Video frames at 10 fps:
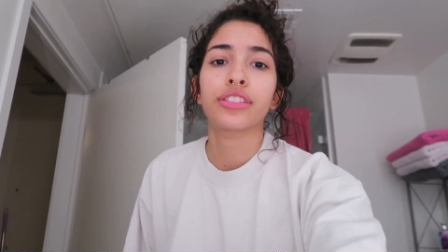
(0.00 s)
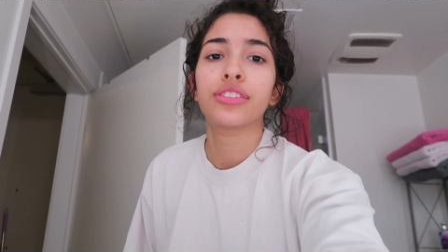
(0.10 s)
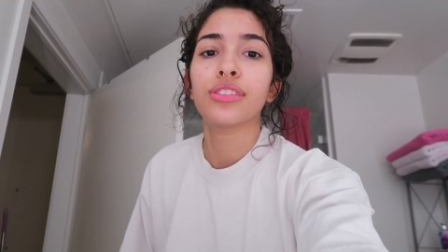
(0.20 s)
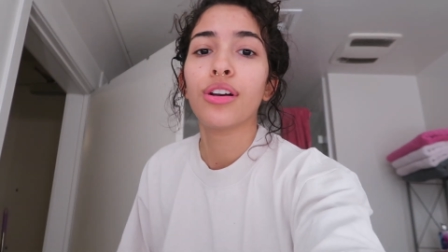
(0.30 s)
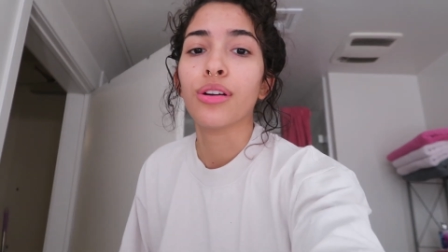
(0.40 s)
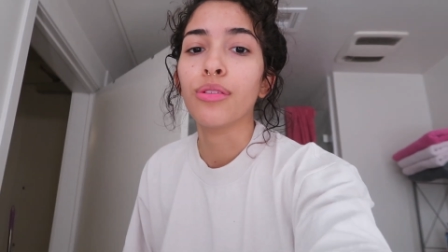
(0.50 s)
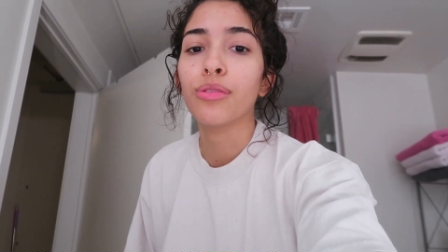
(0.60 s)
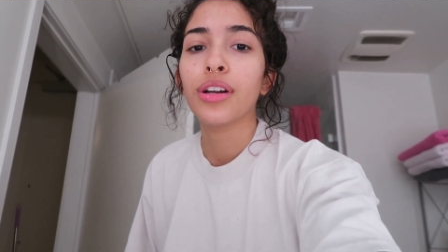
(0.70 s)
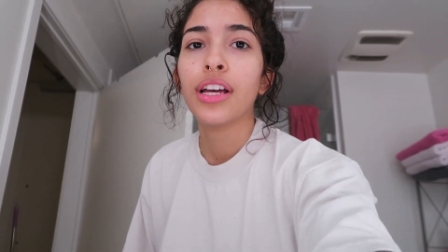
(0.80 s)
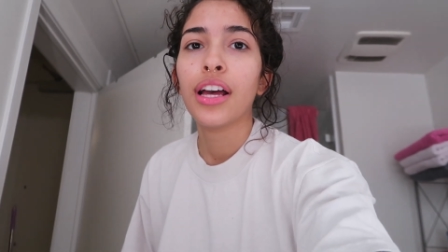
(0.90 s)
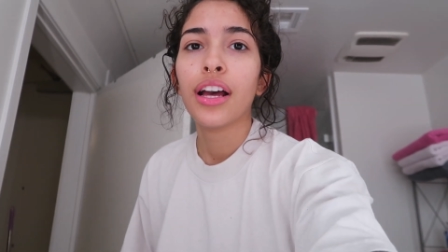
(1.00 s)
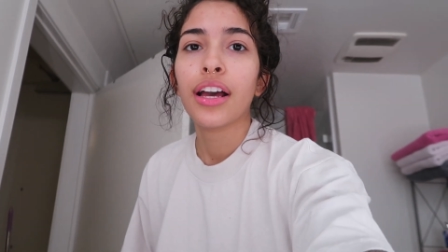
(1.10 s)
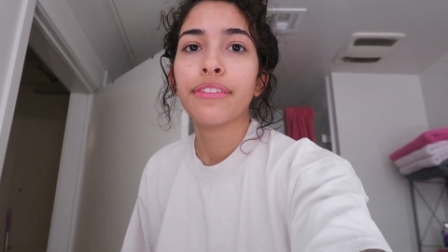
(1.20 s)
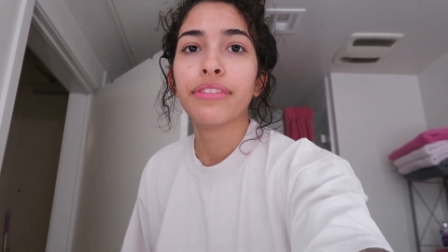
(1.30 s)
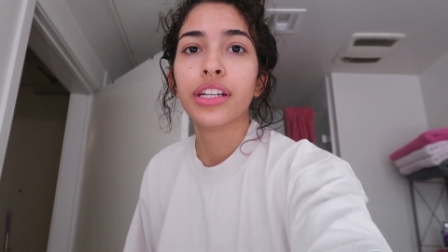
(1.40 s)
So
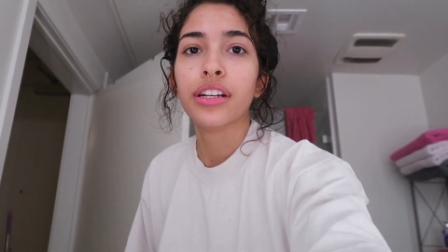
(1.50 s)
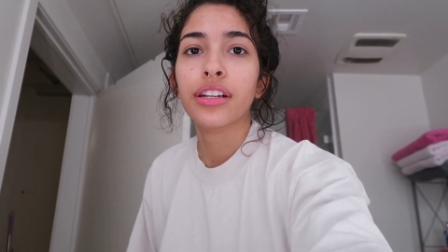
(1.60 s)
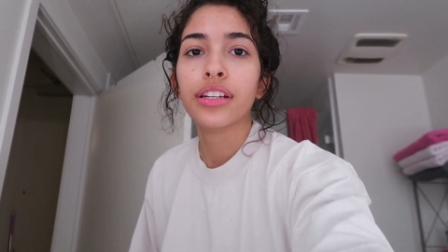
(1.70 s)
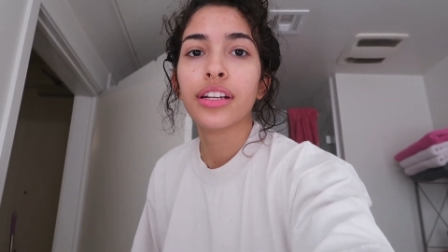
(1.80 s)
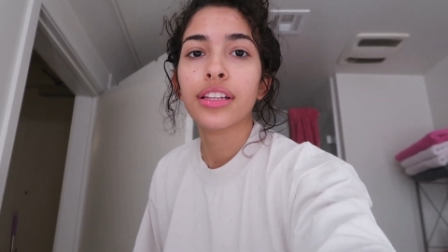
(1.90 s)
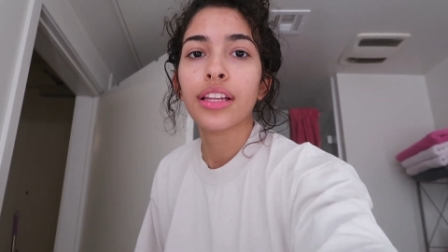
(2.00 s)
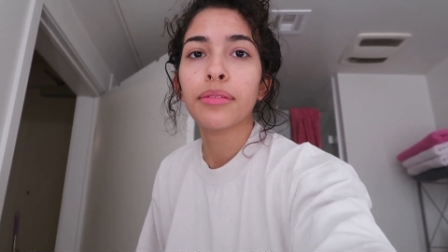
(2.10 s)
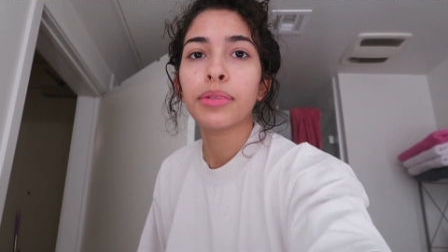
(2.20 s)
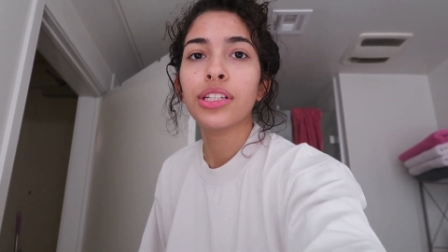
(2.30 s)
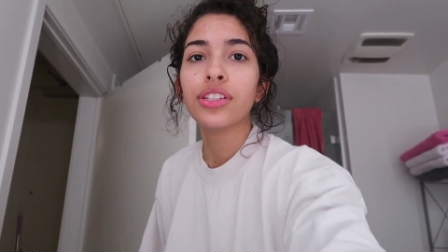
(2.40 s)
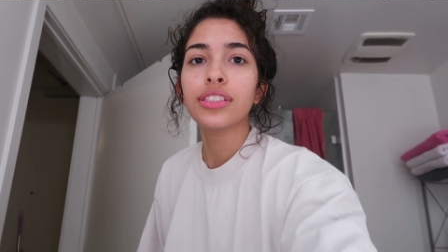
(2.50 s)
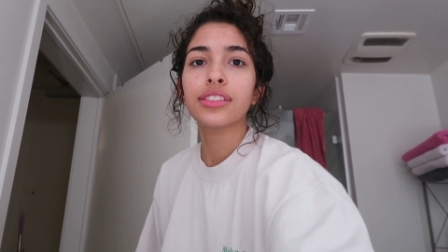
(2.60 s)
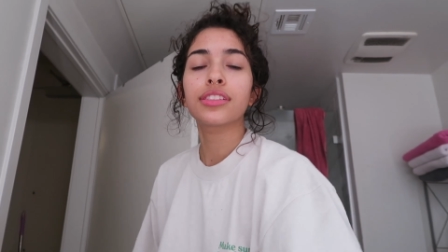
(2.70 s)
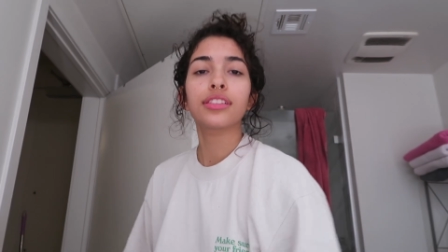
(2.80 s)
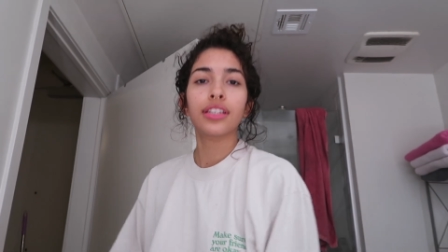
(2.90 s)
I figured, let me
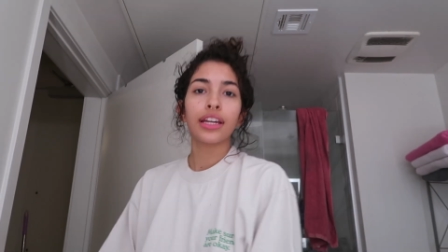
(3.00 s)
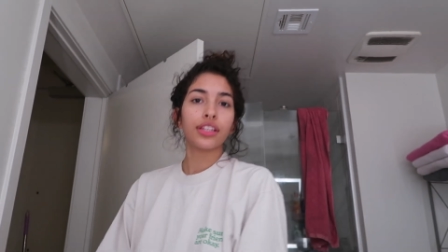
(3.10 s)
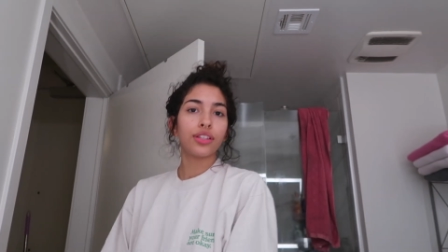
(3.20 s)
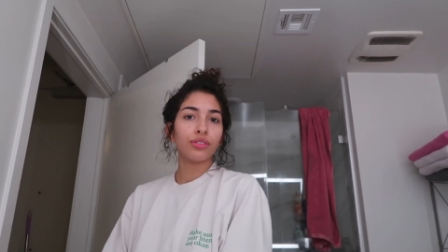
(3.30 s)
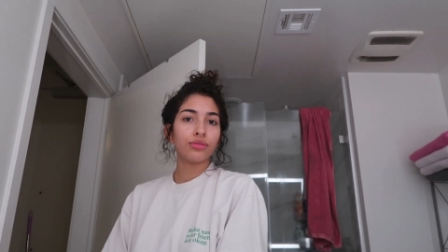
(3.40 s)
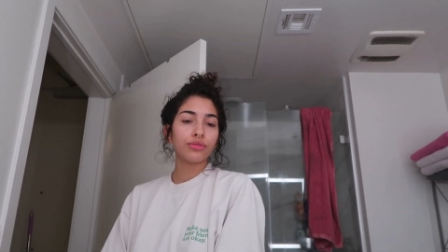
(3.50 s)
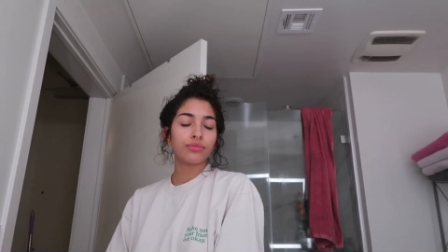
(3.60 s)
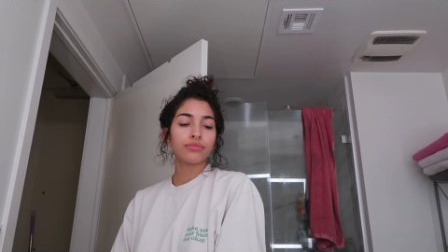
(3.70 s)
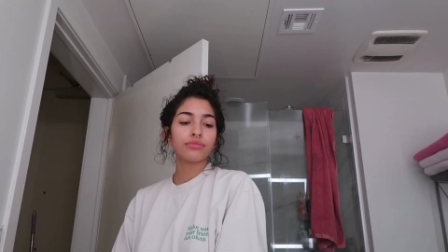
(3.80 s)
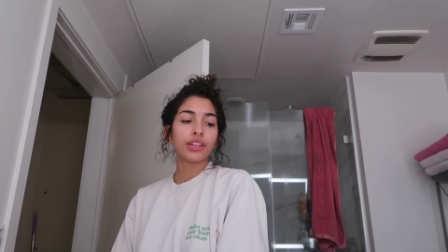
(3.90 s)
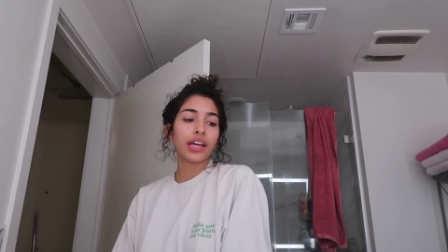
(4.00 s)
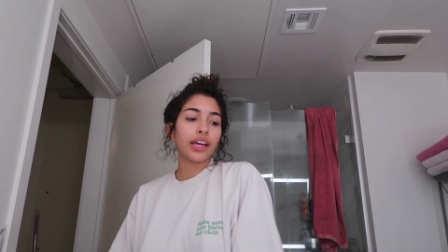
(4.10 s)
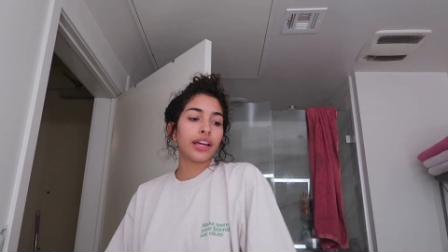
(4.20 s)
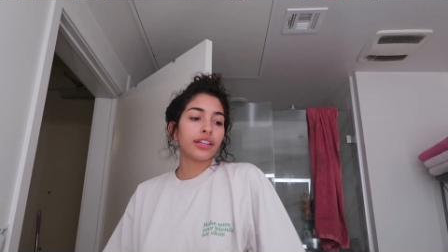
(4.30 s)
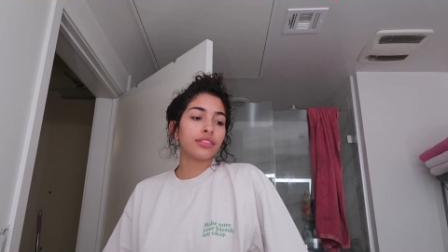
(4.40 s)
just get cute
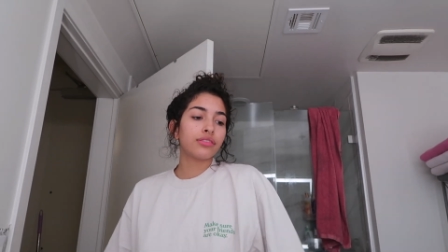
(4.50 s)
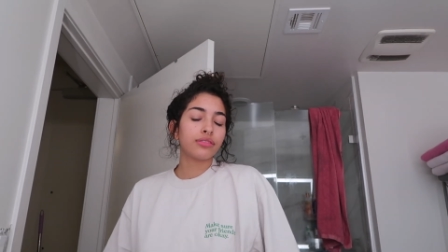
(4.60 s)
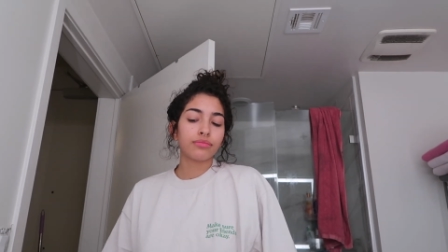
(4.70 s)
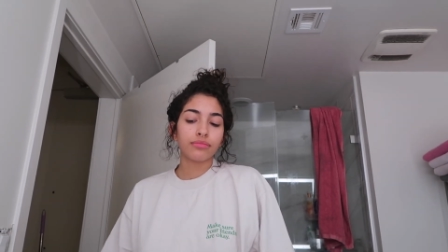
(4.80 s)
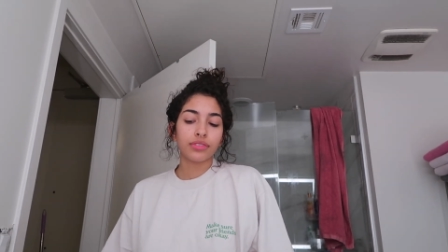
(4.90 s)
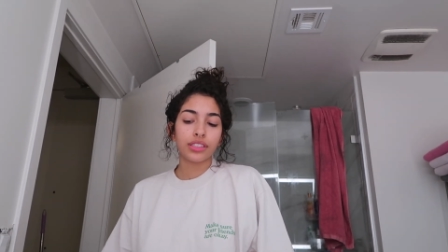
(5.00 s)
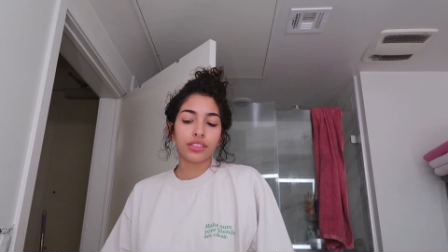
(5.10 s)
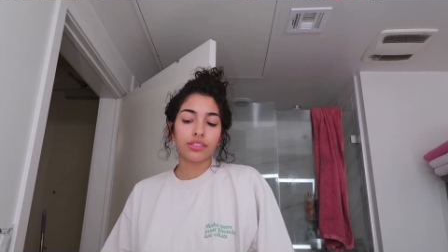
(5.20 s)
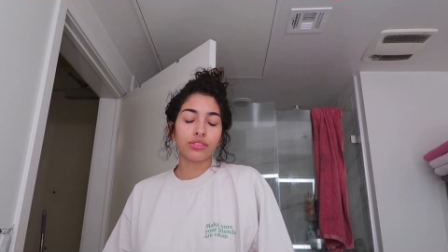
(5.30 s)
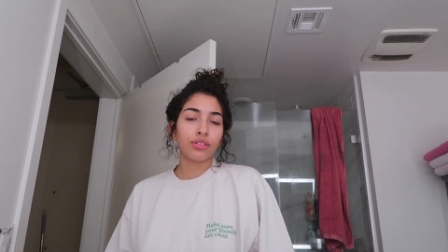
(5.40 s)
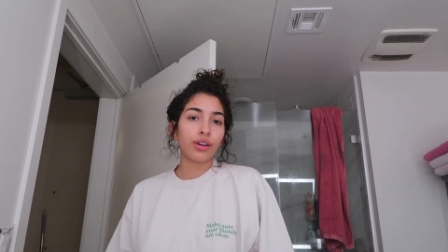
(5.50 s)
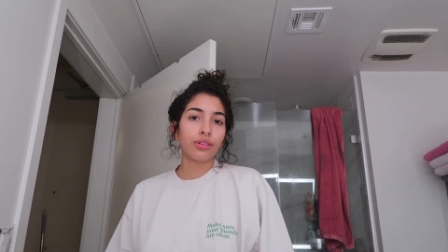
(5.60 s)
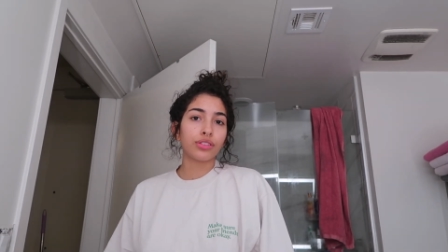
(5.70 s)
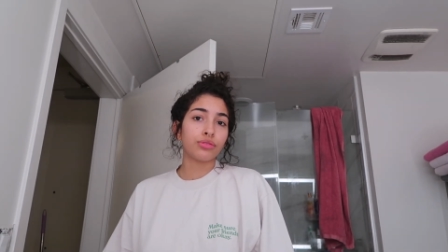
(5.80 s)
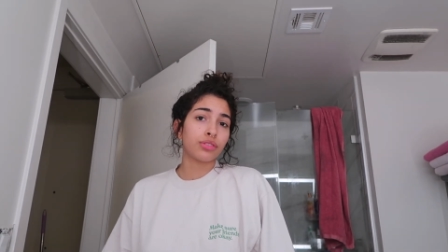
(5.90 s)
and still go
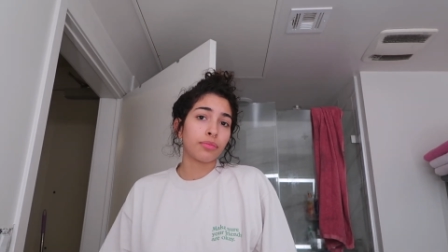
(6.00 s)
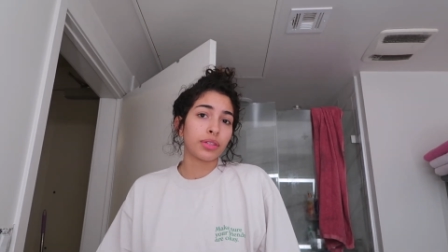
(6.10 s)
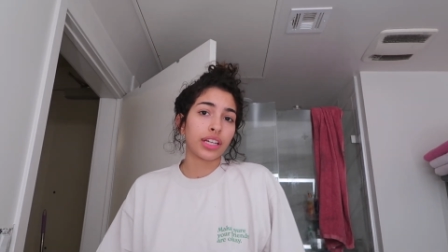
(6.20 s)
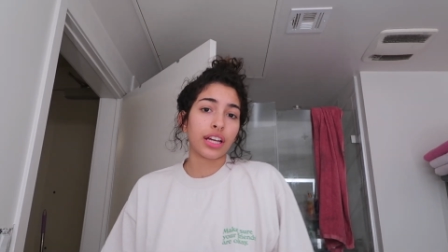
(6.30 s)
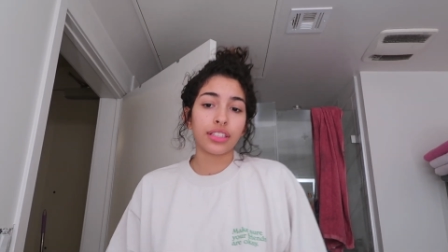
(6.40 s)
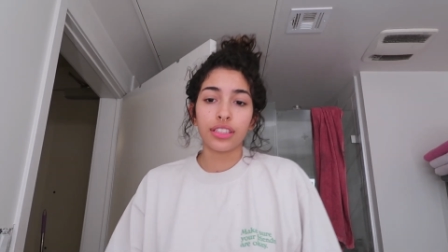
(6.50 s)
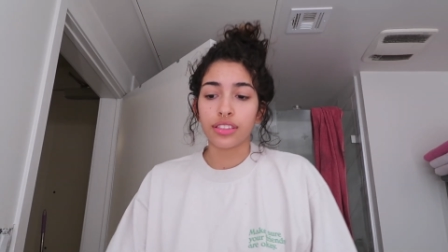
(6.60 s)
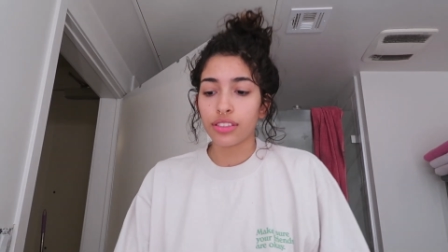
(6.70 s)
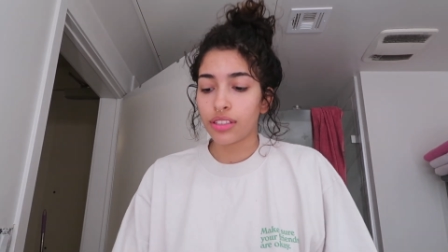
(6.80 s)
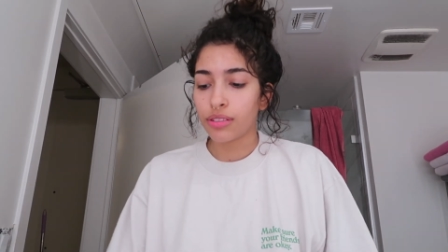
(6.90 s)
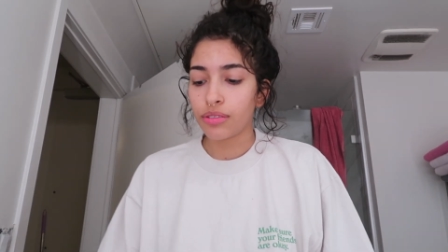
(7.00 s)
out and do something at least, you know.